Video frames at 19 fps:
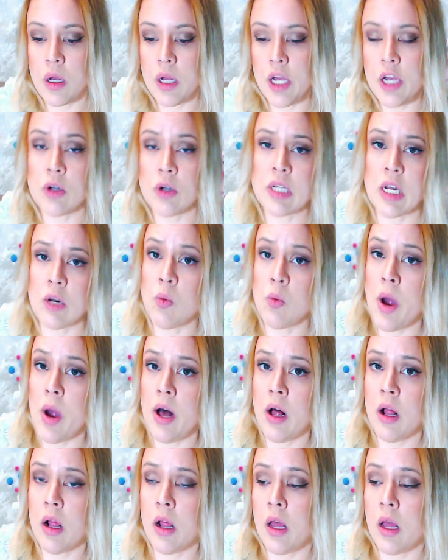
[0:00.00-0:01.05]
He goes like,
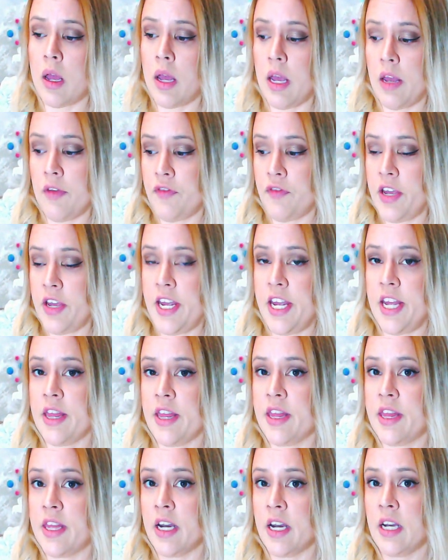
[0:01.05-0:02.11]
well, if he
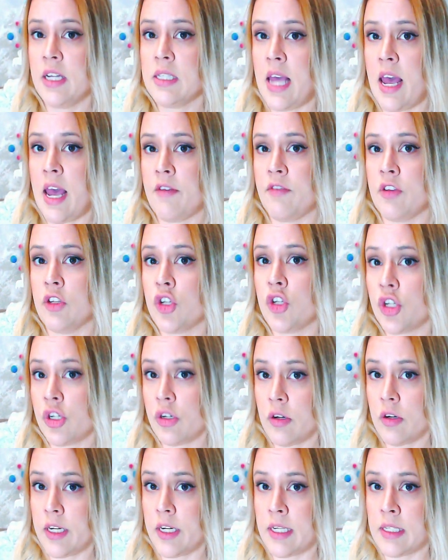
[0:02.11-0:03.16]
does have
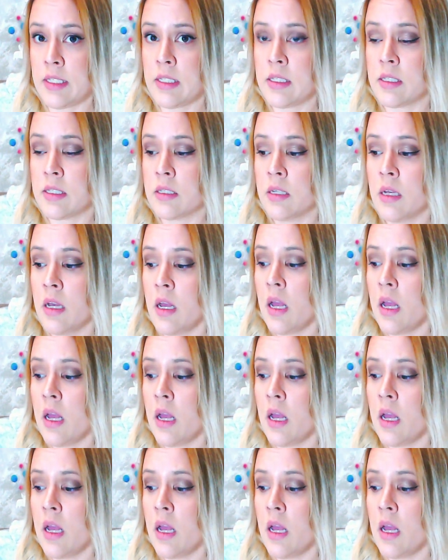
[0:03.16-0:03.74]
insurance,